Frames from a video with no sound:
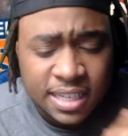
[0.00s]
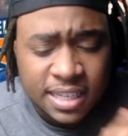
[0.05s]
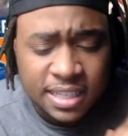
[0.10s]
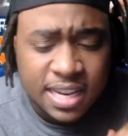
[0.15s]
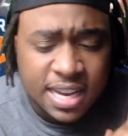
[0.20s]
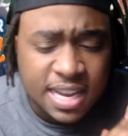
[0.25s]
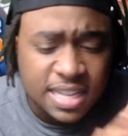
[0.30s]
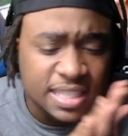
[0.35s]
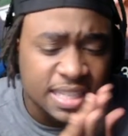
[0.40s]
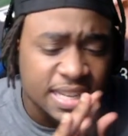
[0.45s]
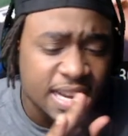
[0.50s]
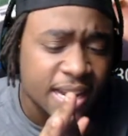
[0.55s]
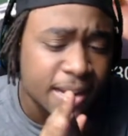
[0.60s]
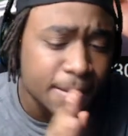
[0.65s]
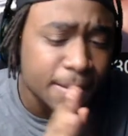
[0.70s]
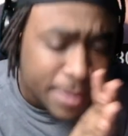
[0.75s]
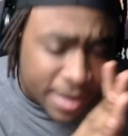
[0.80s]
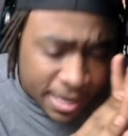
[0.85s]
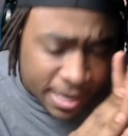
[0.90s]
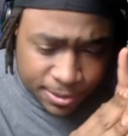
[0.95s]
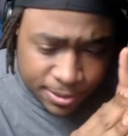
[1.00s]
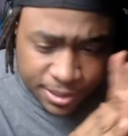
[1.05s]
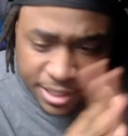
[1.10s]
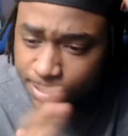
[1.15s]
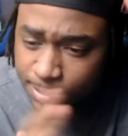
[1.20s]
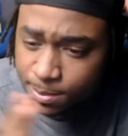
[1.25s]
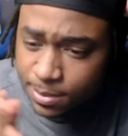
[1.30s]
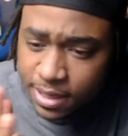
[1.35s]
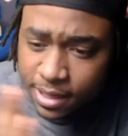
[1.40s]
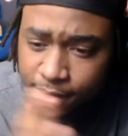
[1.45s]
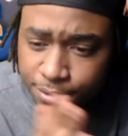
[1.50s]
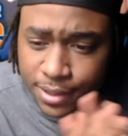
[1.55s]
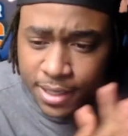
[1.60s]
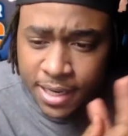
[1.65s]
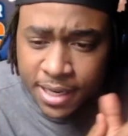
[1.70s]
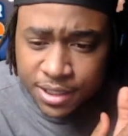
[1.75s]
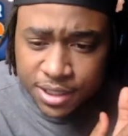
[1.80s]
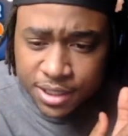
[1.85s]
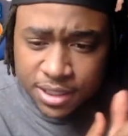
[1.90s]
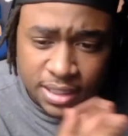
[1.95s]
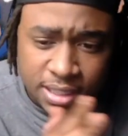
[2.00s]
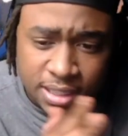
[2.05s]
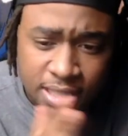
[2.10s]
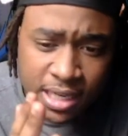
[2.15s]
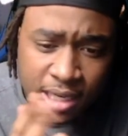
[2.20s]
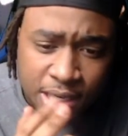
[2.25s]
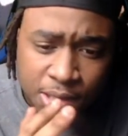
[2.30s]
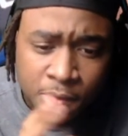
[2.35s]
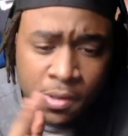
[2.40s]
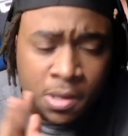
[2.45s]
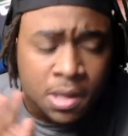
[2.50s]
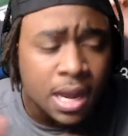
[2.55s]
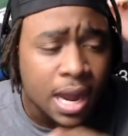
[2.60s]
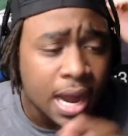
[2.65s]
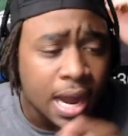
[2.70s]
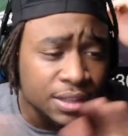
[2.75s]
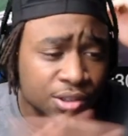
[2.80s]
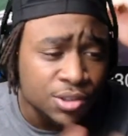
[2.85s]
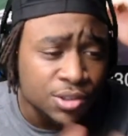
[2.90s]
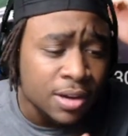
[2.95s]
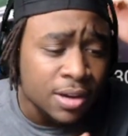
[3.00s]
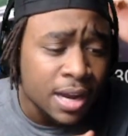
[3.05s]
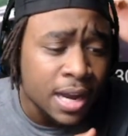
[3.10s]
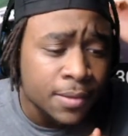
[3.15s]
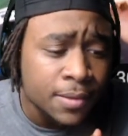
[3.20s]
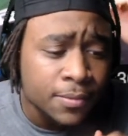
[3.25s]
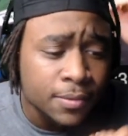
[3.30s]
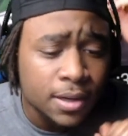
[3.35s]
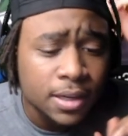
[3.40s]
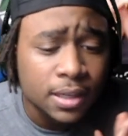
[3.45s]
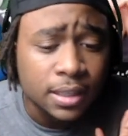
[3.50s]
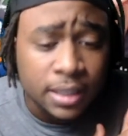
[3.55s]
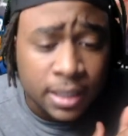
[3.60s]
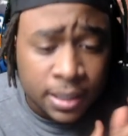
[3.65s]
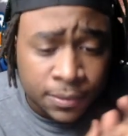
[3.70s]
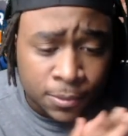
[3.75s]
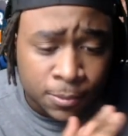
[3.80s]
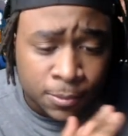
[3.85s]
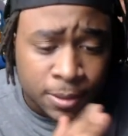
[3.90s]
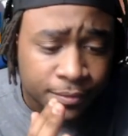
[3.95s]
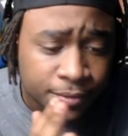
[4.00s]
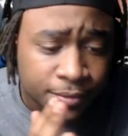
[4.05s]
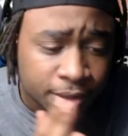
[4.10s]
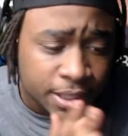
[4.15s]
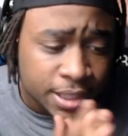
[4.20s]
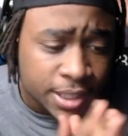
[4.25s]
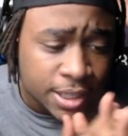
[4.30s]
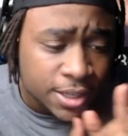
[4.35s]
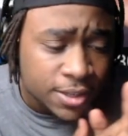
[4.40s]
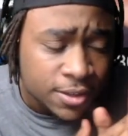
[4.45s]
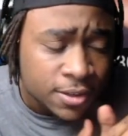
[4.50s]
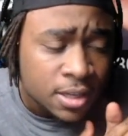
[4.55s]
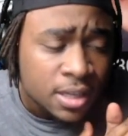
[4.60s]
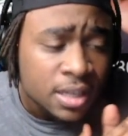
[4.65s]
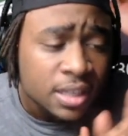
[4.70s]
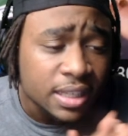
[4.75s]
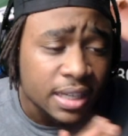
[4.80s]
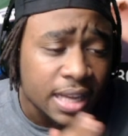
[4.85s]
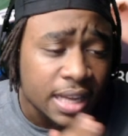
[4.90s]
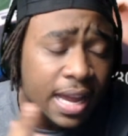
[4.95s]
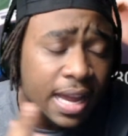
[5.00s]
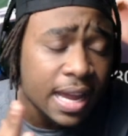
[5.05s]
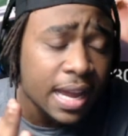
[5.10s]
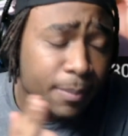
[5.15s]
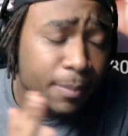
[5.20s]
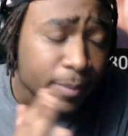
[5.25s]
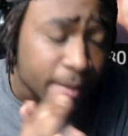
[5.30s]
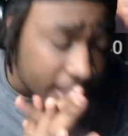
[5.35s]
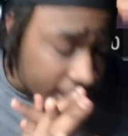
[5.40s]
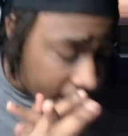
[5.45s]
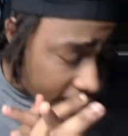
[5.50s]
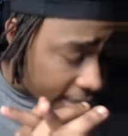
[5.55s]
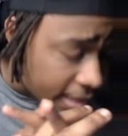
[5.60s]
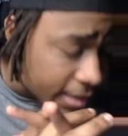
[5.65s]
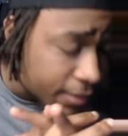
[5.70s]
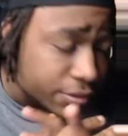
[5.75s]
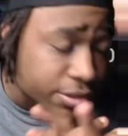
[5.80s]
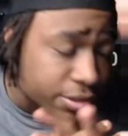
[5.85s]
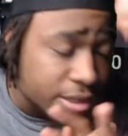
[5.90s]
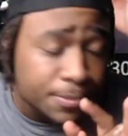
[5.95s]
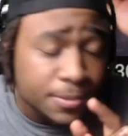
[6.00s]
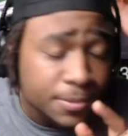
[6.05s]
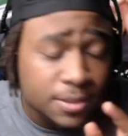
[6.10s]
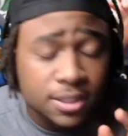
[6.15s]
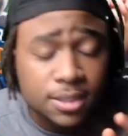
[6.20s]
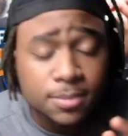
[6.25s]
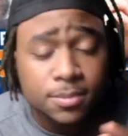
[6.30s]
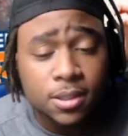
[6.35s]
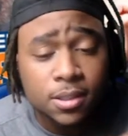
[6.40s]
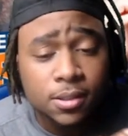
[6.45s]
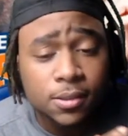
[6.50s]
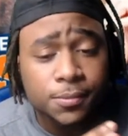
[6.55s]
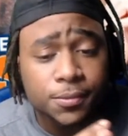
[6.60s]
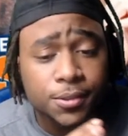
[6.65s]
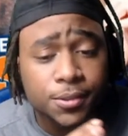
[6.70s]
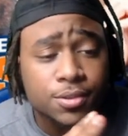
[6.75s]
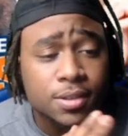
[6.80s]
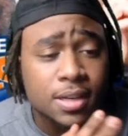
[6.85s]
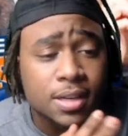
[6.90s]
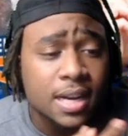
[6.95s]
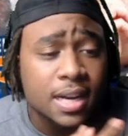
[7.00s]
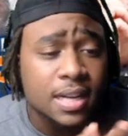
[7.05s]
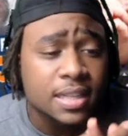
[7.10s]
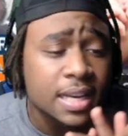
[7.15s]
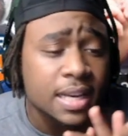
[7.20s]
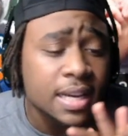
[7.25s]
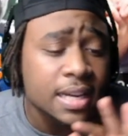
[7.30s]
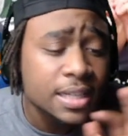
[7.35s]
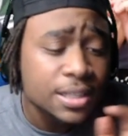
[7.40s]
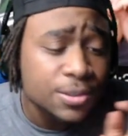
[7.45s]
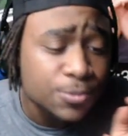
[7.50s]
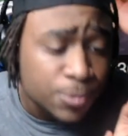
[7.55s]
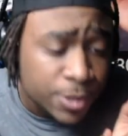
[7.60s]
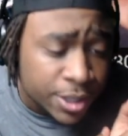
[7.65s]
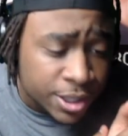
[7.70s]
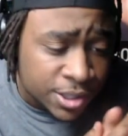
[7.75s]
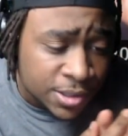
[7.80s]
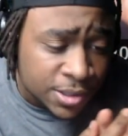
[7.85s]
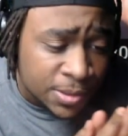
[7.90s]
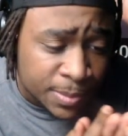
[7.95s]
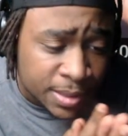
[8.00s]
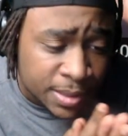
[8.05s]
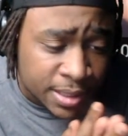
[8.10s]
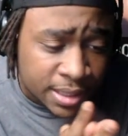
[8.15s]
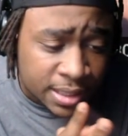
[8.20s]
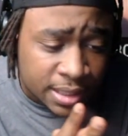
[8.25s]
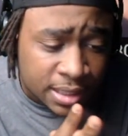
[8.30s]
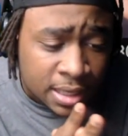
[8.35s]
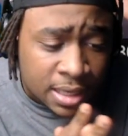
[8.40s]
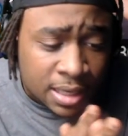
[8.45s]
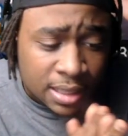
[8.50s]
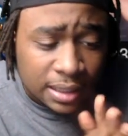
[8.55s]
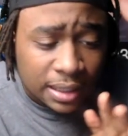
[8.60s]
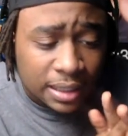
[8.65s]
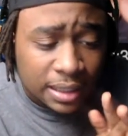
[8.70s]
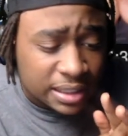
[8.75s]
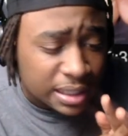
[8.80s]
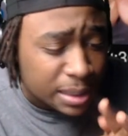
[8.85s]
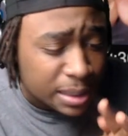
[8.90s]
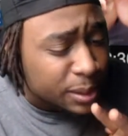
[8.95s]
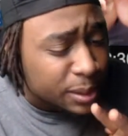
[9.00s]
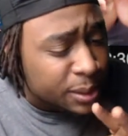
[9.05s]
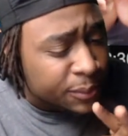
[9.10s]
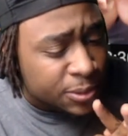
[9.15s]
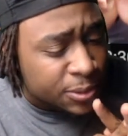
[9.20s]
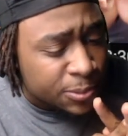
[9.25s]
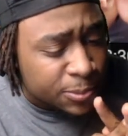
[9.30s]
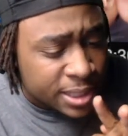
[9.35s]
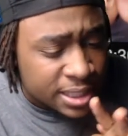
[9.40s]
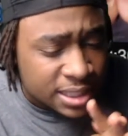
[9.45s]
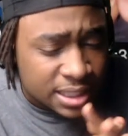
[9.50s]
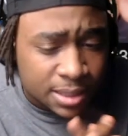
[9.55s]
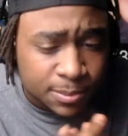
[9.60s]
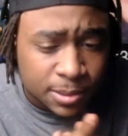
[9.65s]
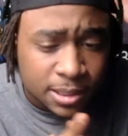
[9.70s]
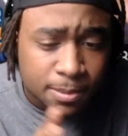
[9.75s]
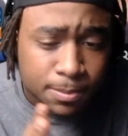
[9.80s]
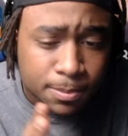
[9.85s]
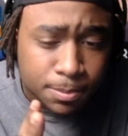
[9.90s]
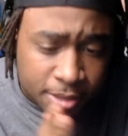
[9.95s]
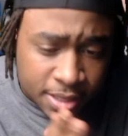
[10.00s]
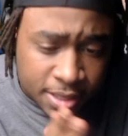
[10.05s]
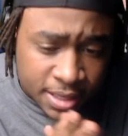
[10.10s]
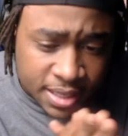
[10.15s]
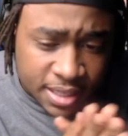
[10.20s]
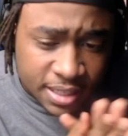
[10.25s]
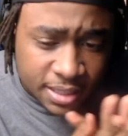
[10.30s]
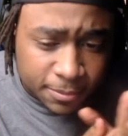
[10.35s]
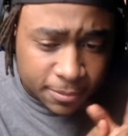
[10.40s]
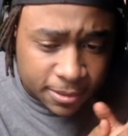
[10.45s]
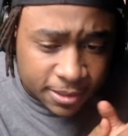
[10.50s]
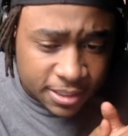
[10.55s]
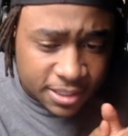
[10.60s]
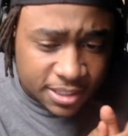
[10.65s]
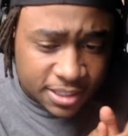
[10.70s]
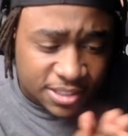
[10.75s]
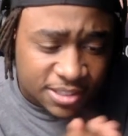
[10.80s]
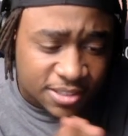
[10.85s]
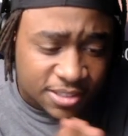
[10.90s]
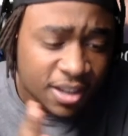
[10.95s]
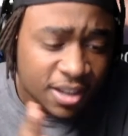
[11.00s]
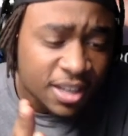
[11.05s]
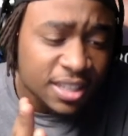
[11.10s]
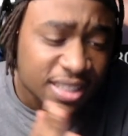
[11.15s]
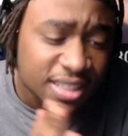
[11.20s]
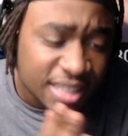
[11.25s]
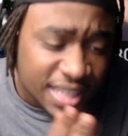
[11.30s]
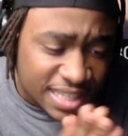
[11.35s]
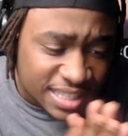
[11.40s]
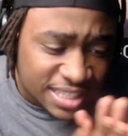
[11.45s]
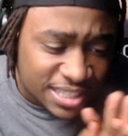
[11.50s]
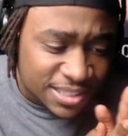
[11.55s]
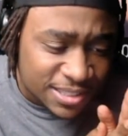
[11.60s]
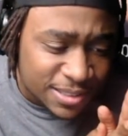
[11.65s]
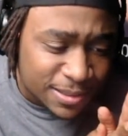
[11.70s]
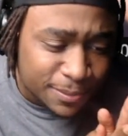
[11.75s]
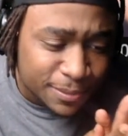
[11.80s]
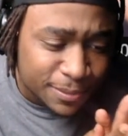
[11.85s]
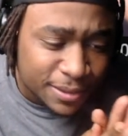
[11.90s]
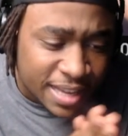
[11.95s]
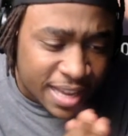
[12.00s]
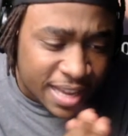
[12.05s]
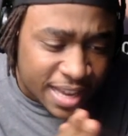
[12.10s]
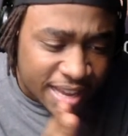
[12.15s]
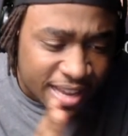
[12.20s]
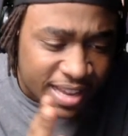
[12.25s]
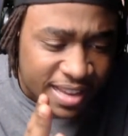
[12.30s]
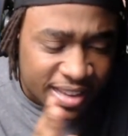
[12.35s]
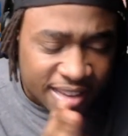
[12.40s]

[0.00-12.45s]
Like I said, I am back with the NBA reactions now. I do have a giveaway video that I have dropping tomorrow for you guys as well, man. Like I said, I'm giving away something big, man. So stay tuned for that.